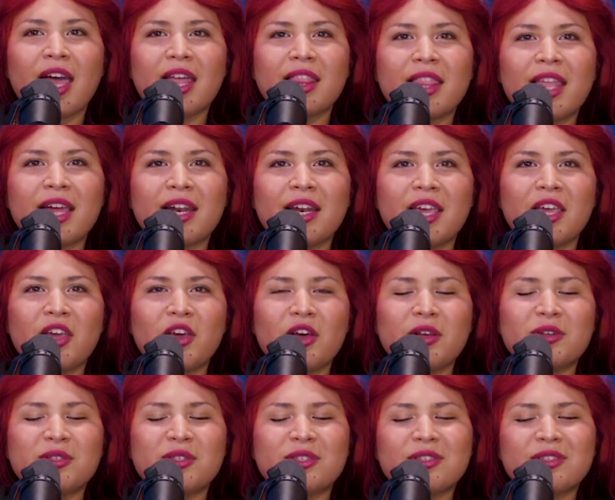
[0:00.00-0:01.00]
and then he
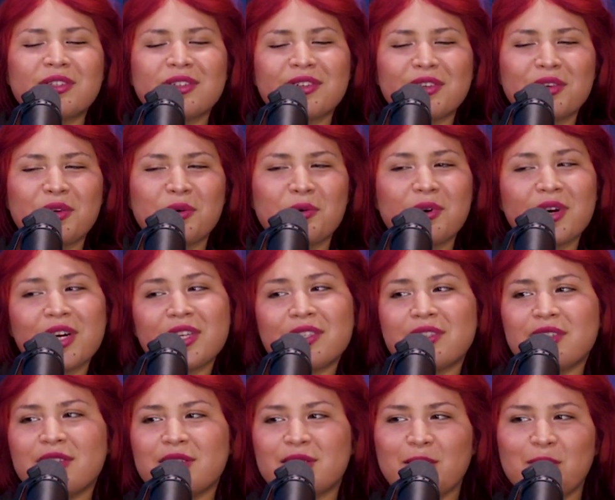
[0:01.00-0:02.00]
goes, "You want to
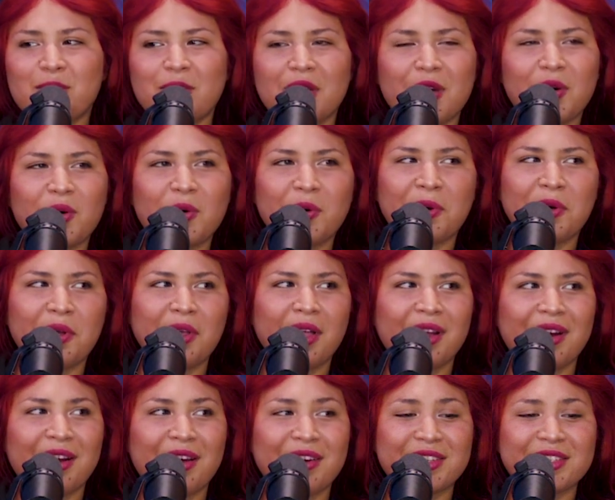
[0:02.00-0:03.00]
see something cool?"
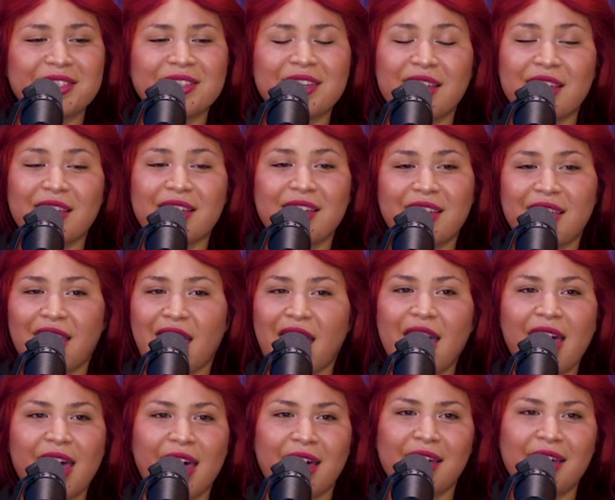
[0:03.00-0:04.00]
And I was like,
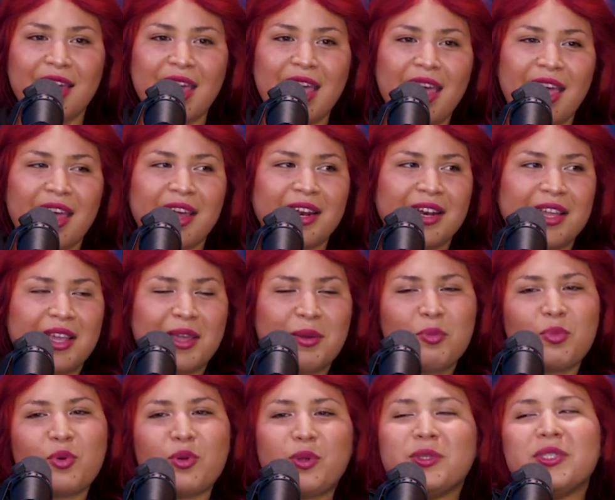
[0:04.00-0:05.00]
"Yeah." And he
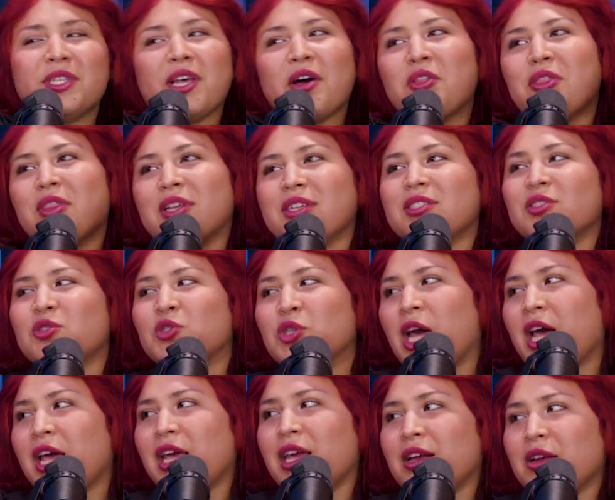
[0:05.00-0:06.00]
pulls out this
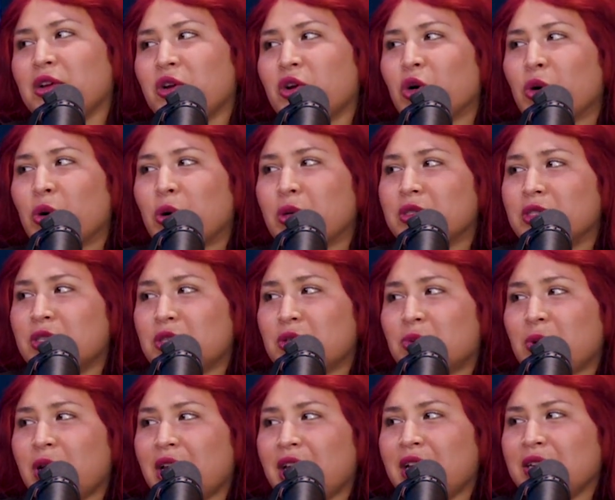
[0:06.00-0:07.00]
giant gold
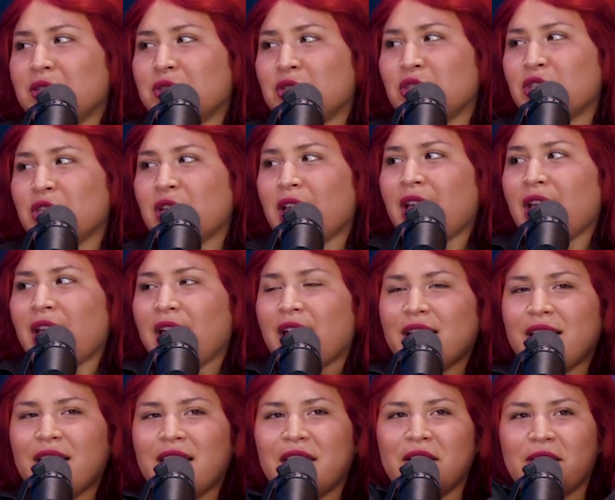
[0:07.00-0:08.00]
switch,
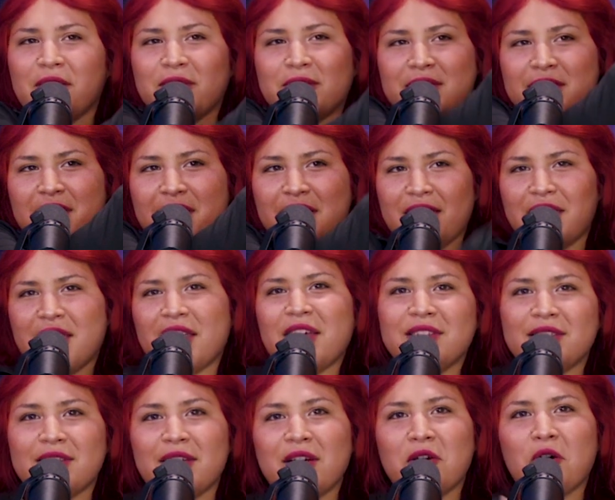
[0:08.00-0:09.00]
and he goes like
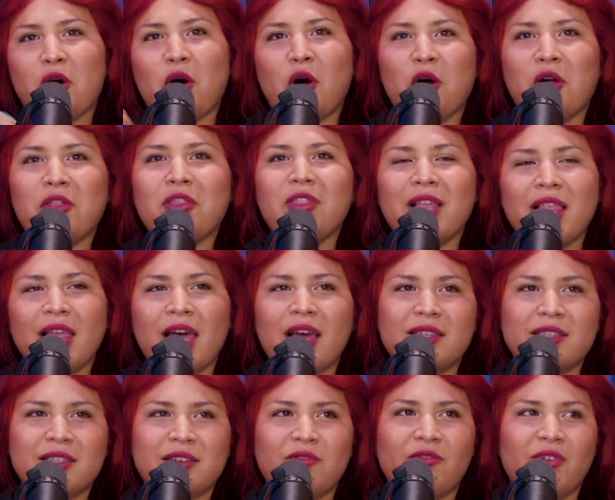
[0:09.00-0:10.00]
this, and all the
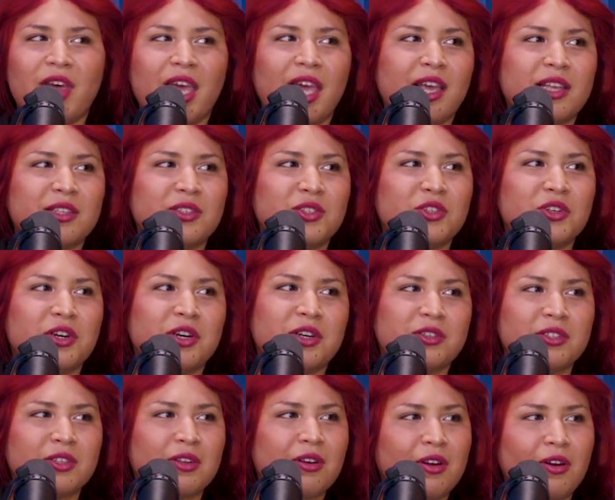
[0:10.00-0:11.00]
lights in Vegas
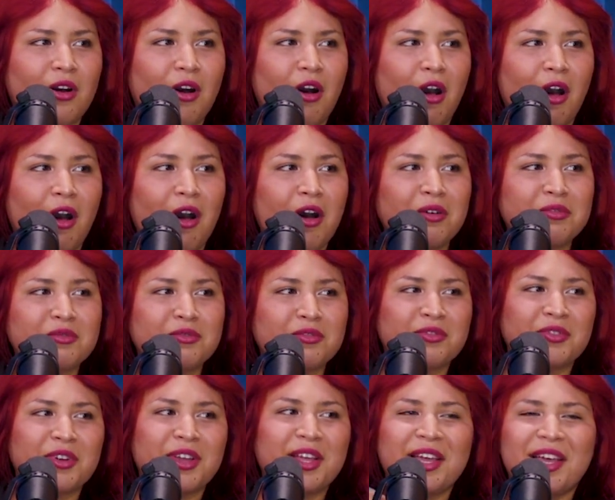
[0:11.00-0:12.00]
turn
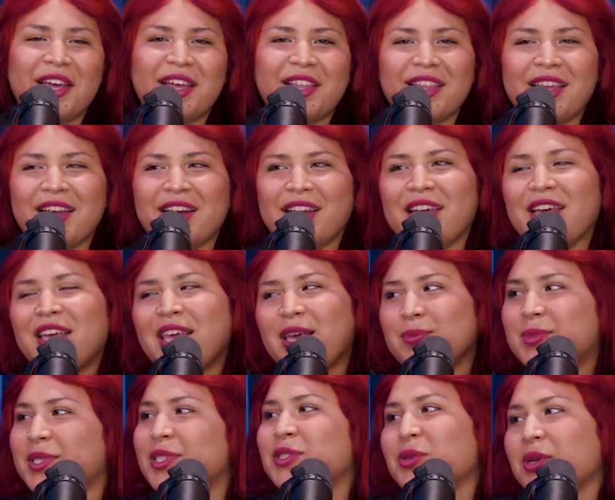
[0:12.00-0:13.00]
off. And then he
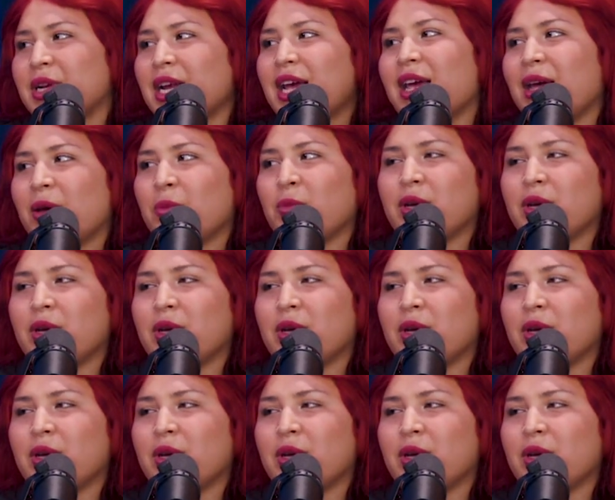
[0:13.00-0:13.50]
keeps doing it, and